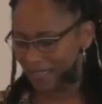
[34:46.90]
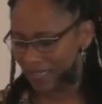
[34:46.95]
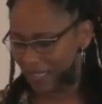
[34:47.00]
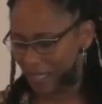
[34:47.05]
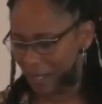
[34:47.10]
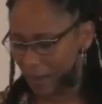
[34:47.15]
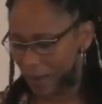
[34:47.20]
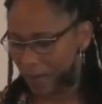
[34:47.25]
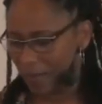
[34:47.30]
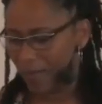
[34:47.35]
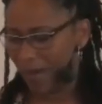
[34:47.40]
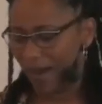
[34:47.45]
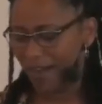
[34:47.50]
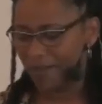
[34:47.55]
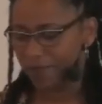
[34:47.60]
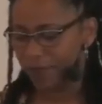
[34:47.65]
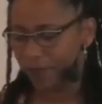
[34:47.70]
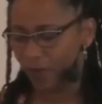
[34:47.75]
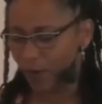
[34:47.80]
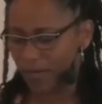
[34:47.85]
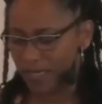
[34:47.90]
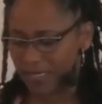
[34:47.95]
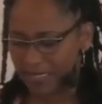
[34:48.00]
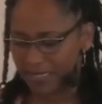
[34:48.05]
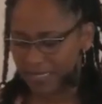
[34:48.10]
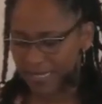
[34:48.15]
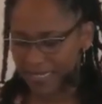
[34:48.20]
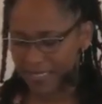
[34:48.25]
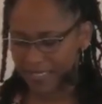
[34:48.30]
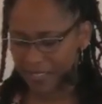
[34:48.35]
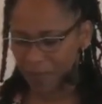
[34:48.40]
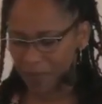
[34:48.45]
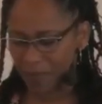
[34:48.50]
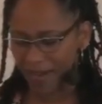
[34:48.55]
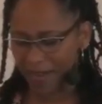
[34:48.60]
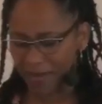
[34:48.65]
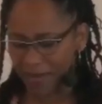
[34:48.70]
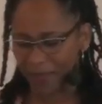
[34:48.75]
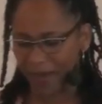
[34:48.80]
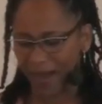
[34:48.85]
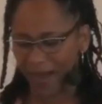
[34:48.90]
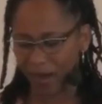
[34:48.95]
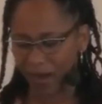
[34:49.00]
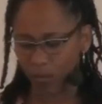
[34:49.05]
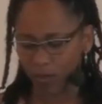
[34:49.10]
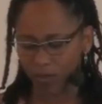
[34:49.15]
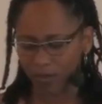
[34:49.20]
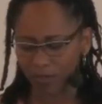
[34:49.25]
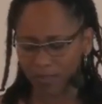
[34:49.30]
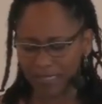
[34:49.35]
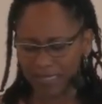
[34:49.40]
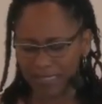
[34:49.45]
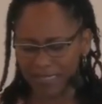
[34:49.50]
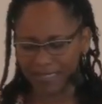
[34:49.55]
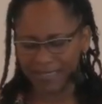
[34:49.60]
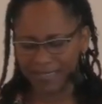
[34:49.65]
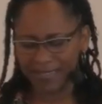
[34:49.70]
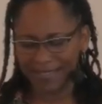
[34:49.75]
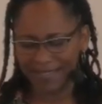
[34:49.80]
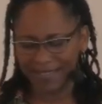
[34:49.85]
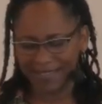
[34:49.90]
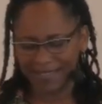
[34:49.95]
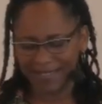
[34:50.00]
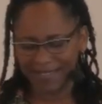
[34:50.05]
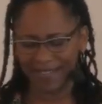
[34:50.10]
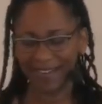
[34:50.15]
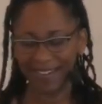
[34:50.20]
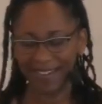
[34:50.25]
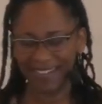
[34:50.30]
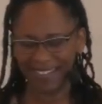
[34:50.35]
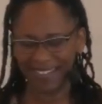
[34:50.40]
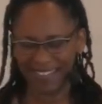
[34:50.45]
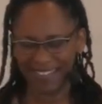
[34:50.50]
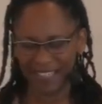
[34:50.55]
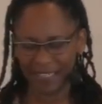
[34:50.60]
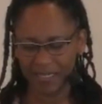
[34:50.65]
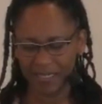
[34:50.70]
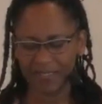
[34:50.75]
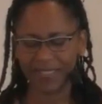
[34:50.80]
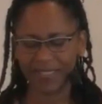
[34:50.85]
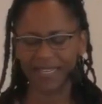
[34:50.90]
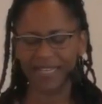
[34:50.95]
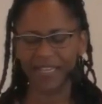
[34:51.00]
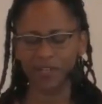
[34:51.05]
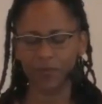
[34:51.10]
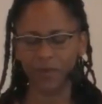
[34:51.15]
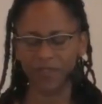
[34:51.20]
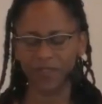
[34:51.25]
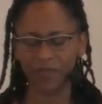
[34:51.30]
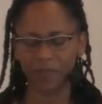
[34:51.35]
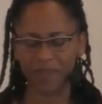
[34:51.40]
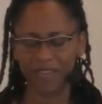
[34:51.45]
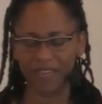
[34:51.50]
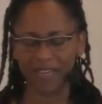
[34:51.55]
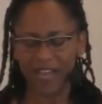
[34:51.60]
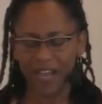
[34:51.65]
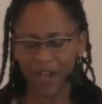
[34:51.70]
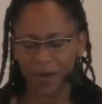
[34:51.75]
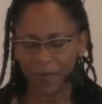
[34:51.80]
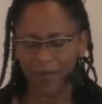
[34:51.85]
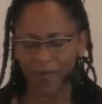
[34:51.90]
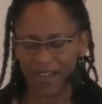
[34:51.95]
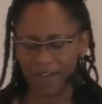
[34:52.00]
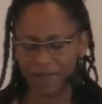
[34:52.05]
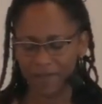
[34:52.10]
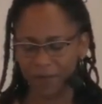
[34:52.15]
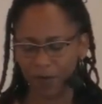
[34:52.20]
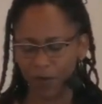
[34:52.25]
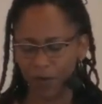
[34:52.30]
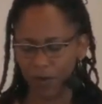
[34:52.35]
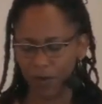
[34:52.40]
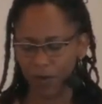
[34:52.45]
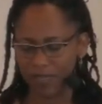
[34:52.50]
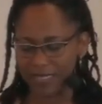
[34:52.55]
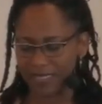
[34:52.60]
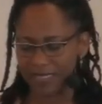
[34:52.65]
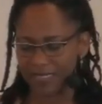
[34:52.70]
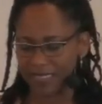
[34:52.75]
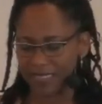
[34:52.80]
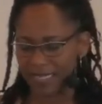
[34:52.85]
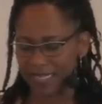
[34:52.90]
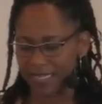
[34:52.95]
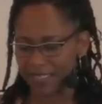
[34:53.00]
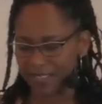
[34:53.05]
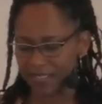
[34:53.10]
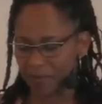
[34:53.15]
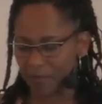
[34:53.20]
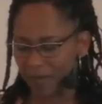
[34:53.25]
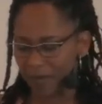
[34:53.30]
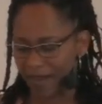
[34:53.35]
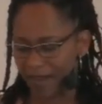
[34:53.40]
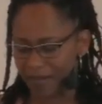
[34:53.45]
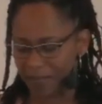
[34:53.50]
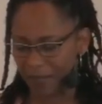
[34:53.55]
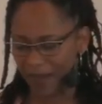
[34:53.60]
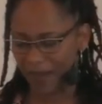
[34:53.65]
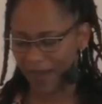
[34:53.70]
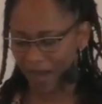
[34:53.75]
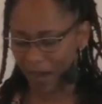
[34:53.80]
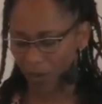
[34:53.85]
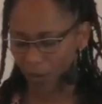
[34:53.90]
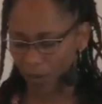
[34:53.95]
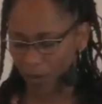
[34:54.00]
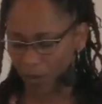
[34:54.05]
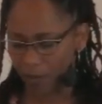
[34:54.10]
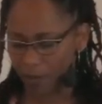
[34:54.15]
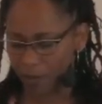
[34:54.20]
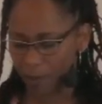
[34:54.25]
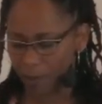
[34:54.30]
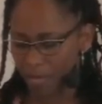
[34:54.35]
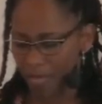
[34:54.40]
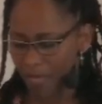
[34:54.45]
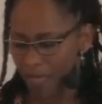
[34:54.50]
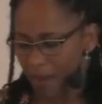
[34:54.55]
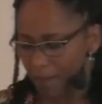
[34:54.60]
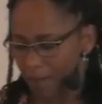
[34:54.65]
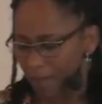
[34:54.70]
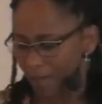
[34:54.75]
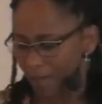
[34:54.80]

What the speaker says: My voice is my power. Say it with me. My voice is my power. My